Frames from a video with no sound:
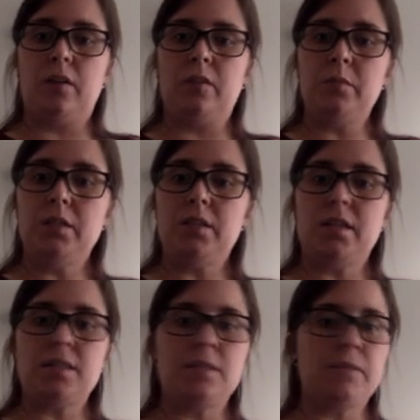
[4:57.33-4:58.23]

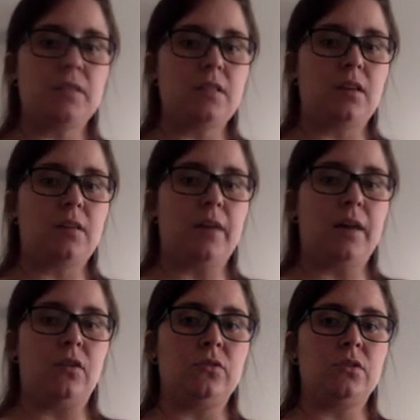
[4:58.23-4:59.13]
Next I'm going to talk
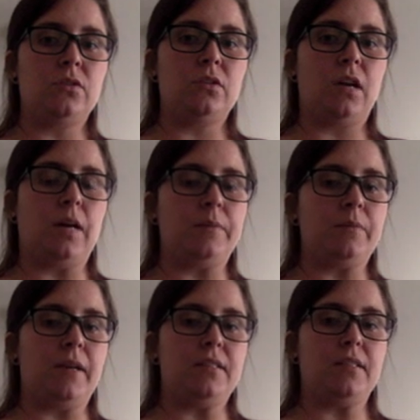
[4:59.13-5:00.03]
about
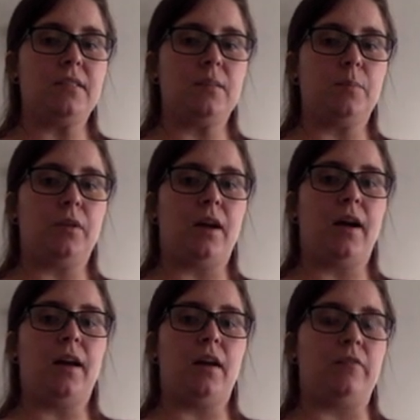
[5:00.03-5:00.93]
optimizing
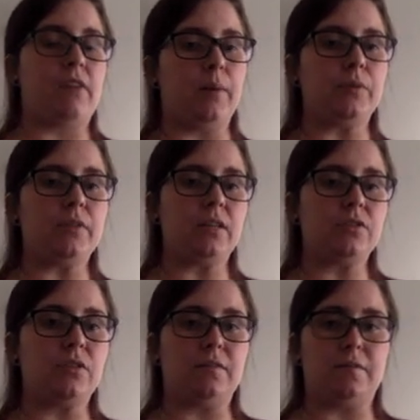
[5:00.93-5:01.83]
supply of eye
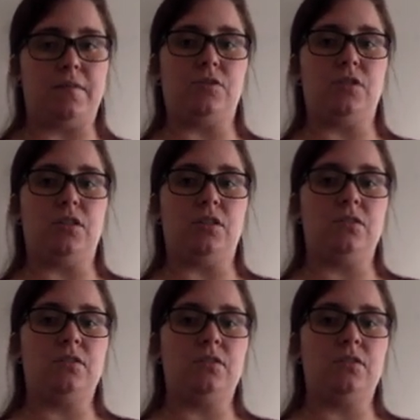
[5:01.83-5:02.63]
protection and face shields.